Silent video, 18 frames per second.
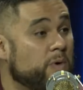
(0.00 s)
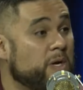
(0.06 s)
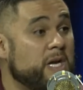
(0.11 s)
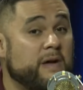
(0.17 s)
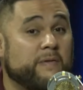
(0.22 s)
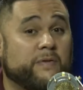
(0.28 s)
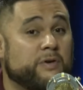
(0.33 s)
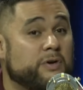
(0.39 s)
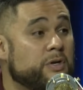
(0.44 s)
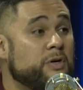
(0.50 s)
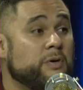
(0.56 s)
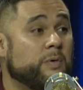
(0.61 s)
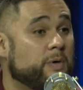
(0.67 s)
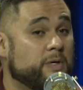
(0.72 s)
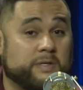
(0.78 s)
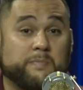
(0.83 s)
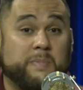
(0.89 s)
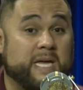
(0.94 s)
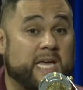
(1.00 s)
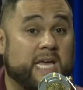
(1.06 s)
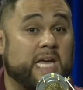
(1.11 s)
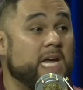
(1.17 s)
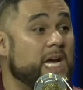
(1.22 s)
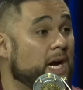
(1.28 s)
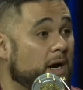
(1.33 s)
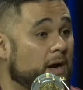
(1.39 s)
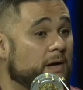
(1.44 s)
never knew it would be
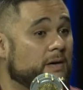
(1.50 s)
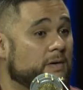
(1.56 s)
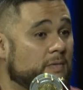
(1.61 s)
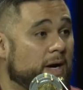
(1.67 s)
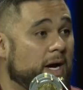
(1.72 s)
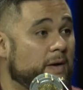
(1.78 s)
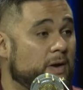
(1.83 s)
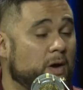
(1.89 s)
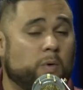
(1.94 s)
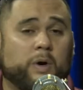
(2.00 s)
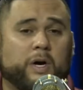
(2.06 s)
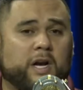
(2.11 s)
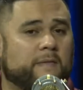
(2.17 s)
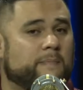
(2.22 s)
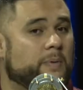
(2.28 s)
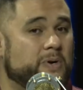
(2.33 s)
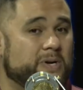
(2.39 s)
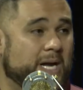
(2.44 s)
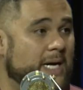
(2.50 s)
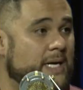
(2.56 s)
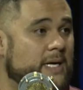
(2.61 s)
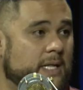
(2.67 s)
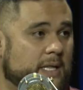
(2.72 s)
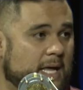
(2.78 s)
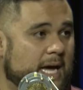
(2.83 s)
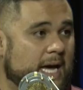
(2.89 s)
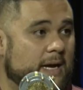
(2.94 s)
here, right? No one could have
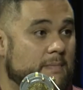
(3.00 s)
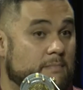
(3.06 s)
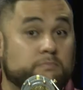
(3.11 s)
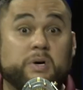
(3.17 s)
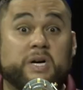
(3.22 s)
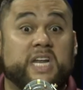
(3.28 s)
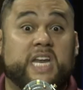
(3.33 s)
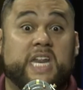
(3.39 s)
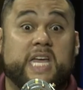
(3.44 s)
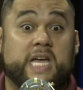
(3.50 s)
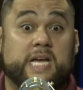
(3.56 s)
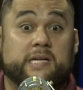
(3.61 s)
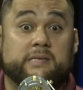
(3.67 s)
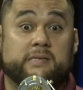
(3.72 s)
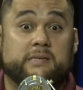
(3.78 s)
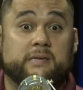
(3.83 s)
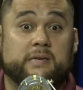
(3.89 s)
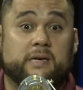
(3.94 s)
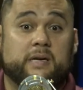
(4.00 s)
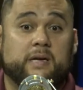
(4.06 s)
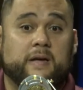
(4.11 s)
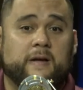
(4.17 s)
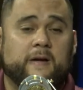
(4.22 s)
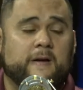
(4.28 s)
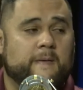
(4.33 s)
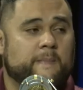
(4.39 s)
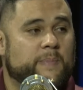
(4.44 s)
predicted that, but it is.
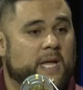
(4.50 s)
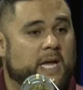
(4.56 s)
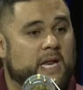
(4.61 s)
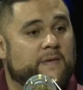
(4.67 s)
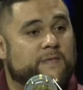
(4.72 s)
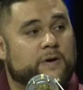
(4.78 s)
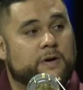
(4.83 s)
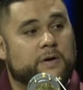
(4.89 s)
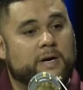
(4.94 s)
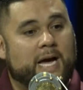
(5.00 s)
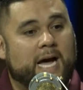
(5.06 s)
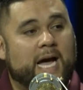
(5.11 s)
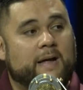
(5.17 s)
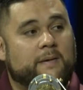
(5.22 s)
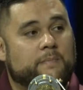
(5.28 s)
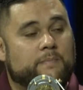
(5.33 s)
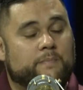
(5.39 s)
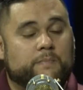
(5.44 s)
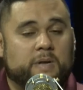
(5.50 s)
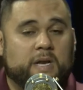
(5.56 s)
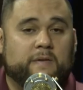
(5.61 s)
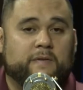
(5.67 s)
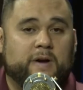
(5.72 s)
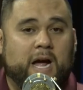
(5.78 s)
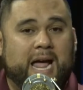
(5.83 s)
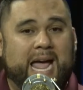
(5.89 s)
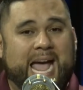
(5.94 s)
And if you're not
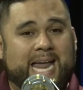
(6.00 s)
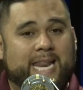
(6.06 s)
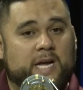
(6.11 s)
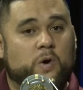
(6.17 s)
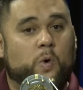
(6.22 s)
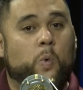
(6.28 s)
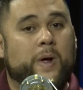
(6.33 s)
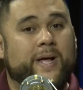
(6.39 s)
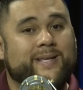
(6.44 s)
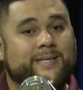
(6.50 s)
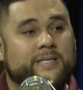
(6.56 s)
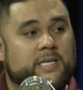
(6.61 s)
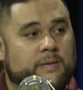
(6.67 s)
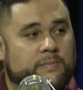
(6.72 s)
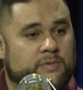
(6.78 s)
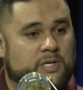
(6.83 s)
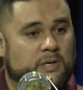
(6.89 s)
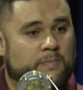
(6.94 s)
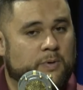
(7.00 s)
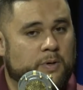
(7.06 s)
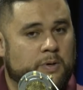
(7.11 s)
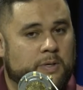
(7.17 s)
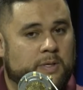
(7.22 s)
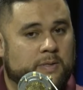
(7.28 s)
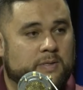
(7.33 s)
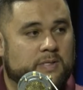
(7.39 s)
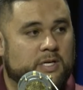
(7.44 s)
adding wisdom to
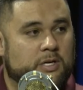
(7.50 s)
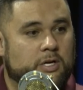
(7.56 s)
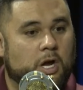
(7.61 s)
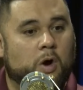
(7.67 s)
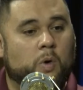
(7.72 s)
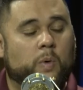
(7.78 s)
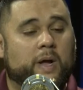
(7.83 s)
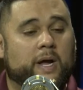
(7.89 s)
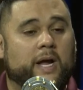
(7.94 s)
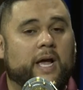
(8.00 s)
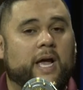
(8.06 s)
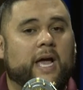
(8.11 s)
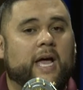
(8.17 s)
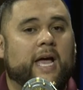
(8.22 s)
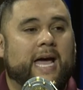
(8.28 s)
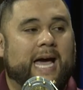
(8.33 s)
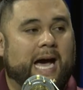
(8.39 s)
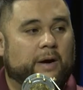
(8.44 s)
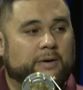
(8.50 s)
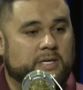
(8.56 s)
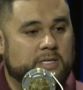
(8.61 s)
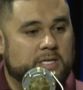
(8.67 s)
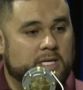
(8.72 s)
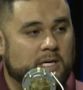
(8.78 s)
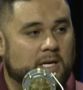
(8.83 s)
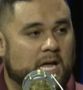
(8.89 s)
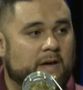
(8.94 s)
prudence and knowing how to
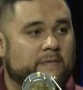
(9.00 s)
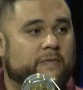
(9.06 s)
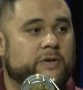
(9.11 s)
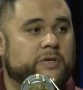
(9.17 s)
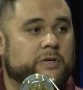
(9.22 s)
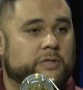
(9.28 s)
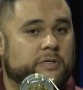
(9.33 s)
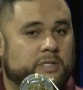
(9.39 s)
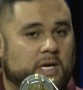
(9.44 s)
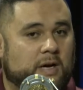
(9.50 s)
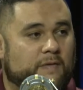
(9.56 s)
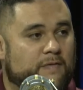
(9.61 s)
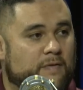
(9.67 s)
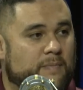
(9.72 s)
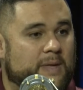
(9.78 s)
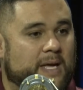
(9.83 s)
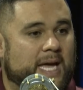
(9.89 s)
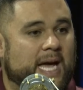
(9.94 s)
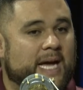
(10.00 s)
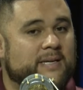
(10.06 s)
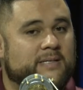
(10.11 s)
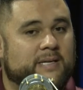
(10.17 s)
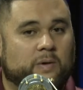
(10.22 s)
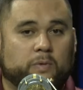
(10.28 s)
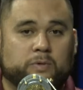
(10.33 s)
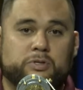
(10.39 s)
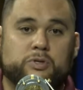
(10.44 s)
deleverage yourself from the
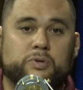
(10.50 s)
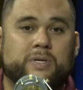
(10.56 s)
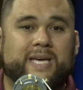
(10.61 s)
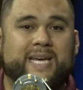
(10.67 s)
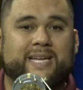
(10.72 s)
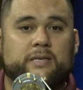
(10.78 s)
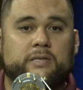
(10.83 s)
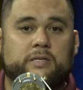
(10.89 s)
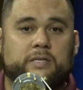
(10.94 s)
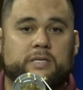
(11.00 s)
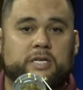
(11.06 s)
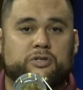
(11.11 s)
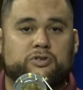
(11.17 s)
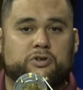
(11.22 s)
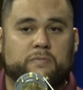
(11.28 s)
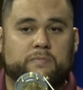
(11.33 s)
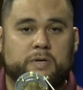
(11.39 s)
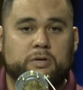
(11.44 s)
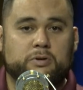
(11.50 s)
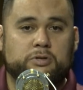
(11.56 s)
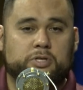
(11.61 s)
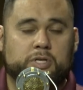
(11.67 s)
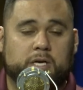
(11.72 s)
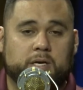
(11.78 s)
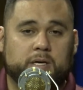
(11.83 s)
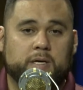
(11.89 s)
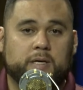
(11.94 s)
asset once you get into
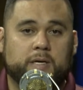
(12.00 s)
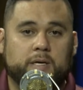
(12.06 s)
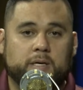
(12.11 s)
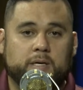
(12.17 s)
distribution,